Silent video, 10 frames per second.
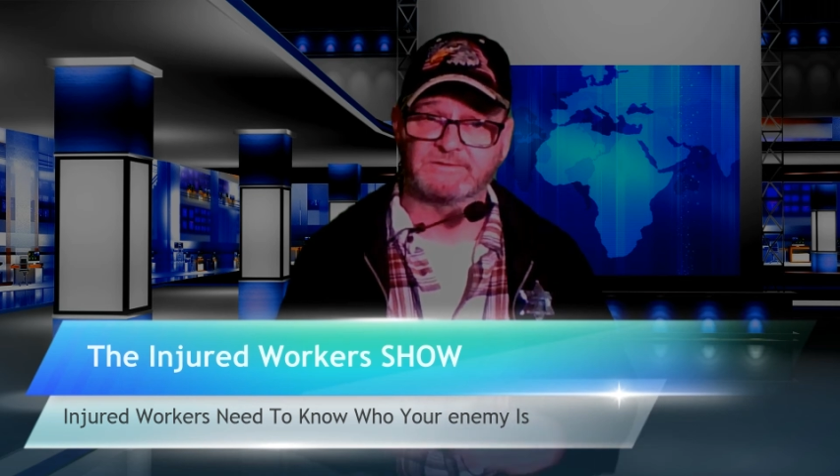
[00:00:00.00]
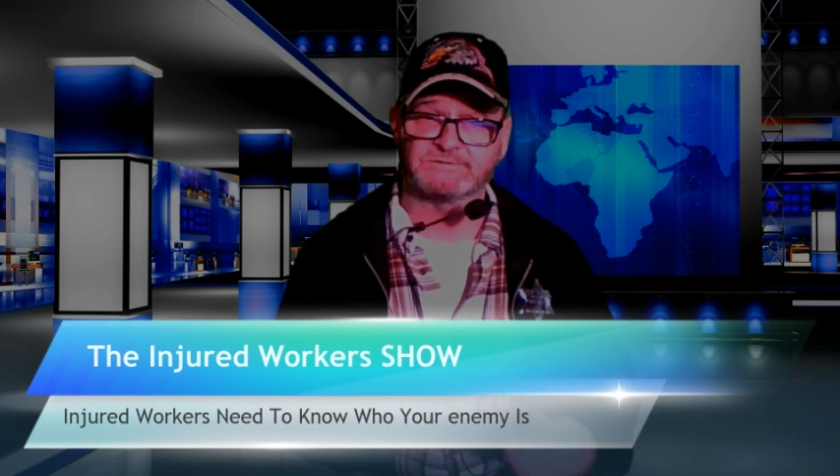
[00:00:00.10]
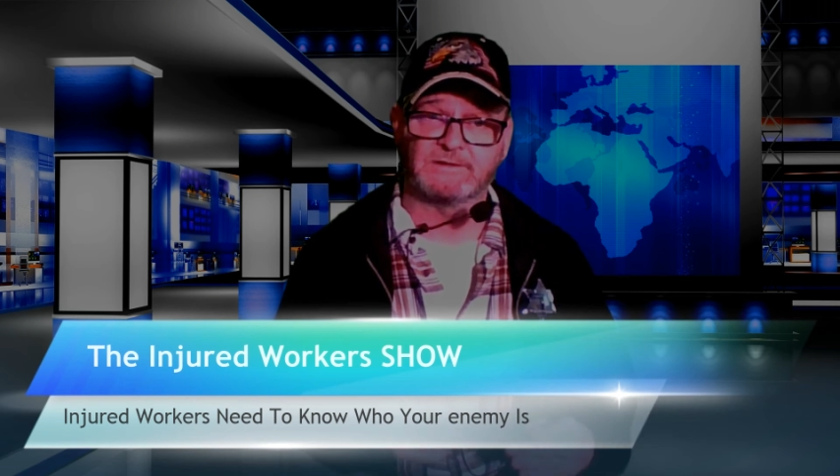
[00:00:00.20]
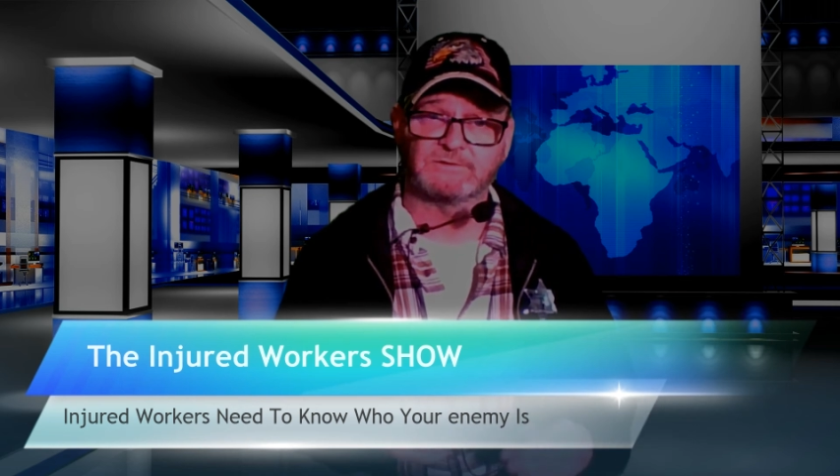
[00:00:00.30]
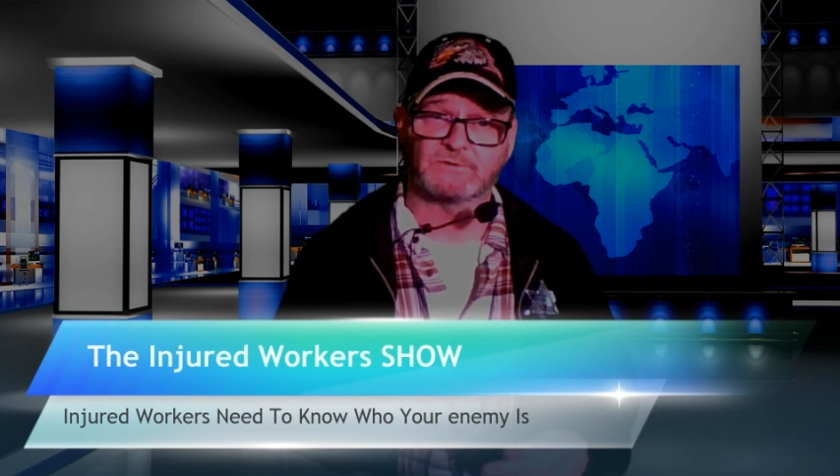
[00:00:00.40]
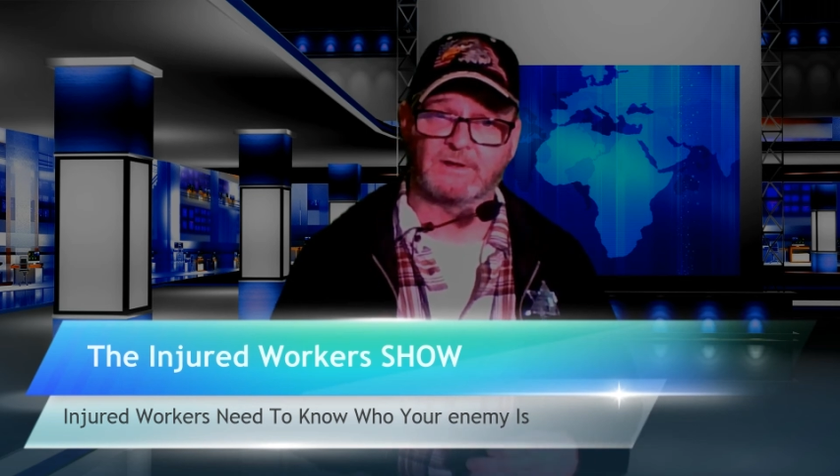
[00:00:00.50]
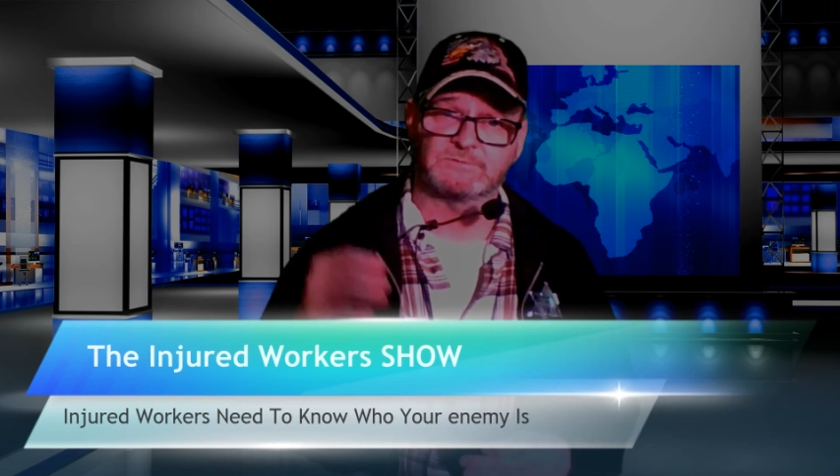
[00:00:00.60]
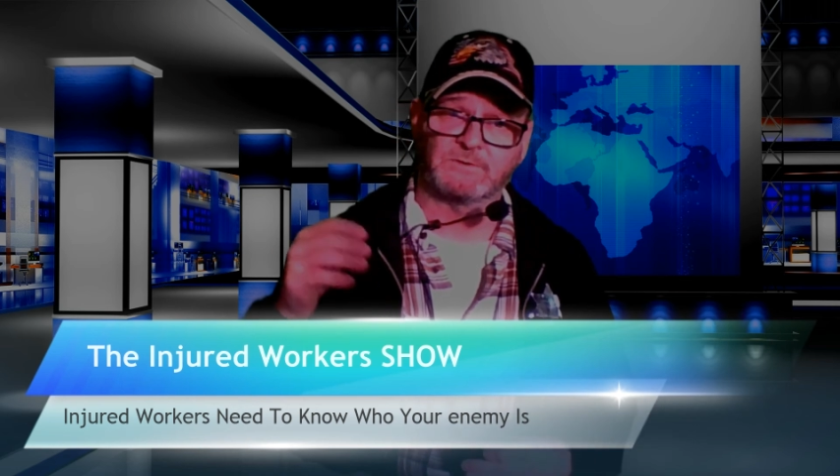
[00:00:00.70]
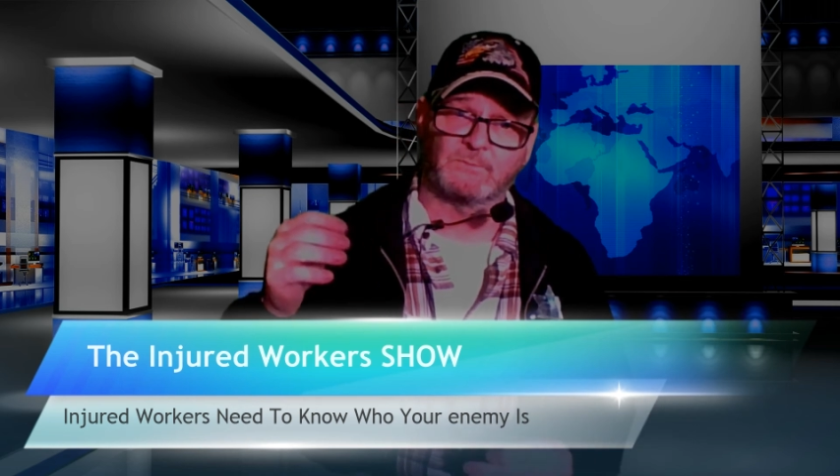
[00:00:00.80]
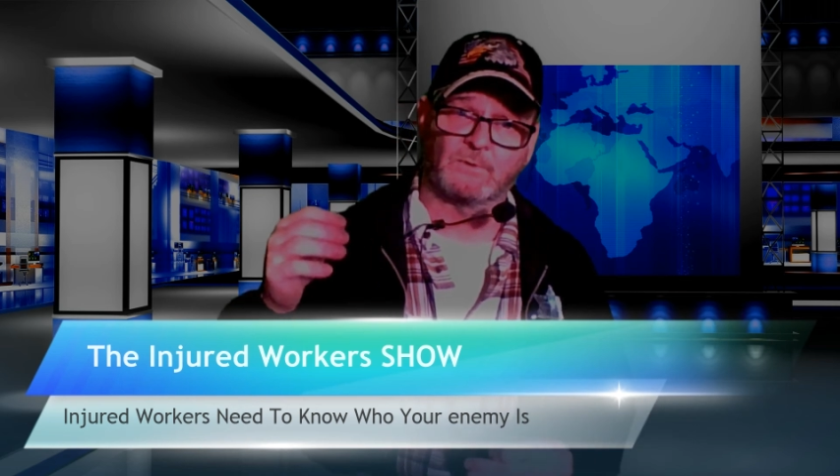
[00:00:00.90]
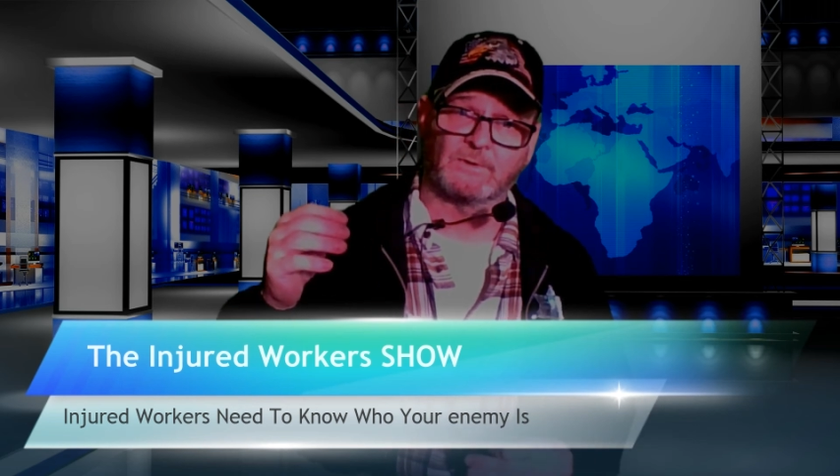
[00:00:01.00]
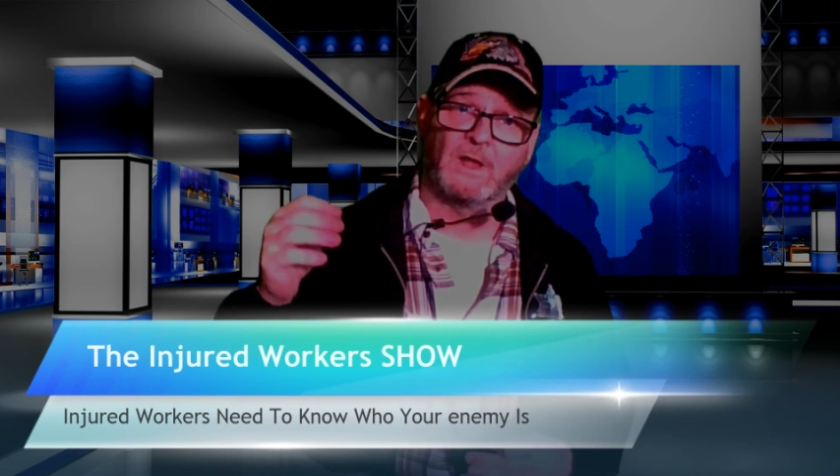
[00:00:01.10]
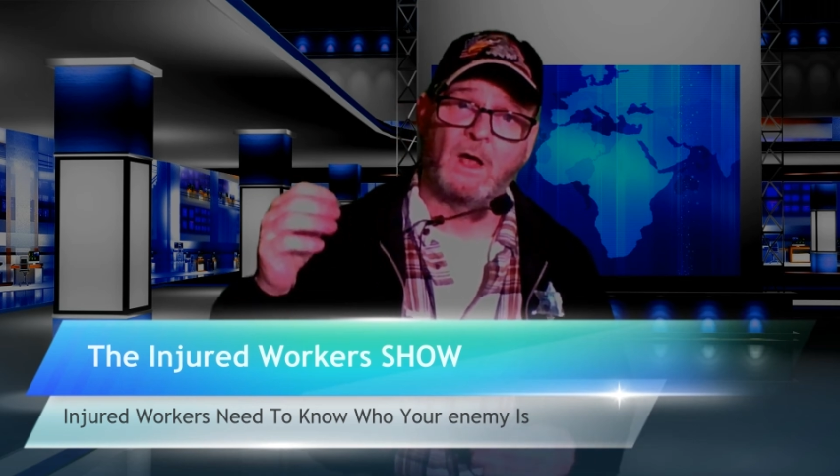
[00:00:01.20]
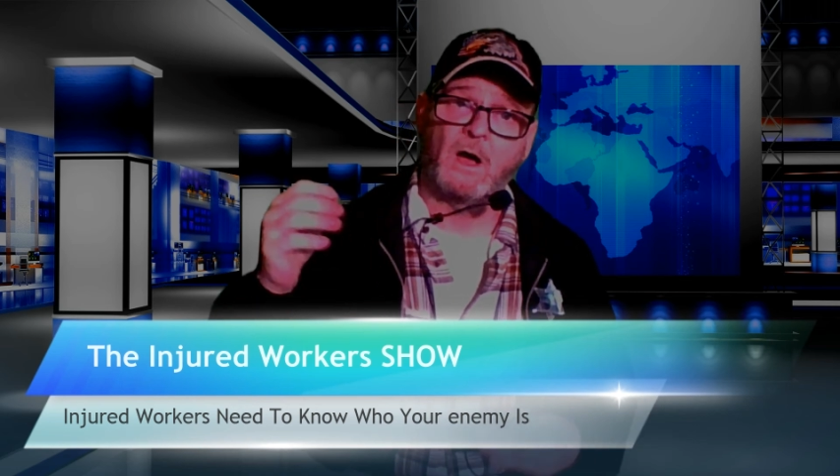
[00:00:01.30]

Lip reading: states' rights before